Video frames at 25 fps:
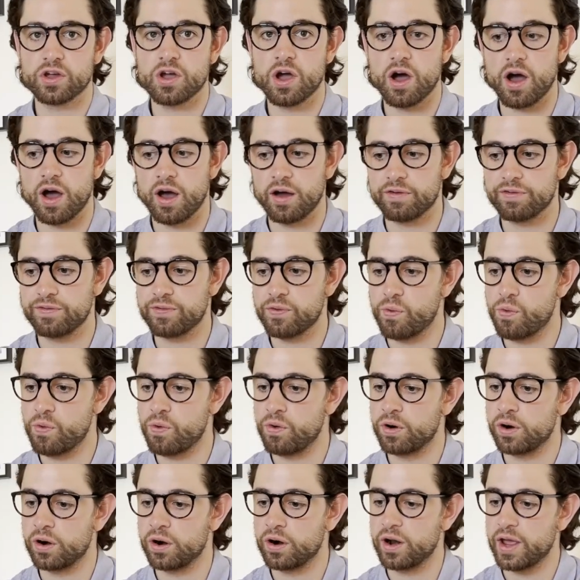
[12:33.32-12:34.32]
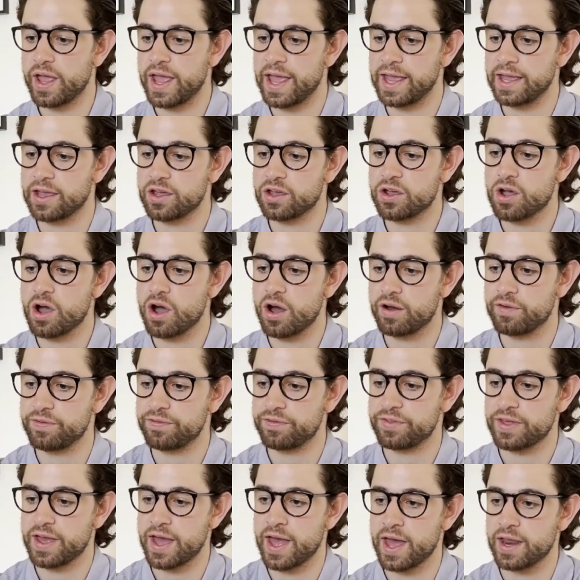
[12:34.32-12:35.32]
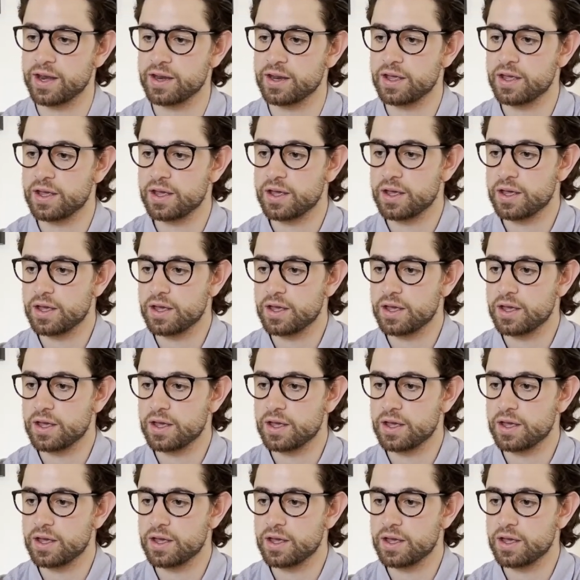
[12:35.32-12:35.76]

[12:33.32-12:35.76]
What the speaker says: cuff or a cuff that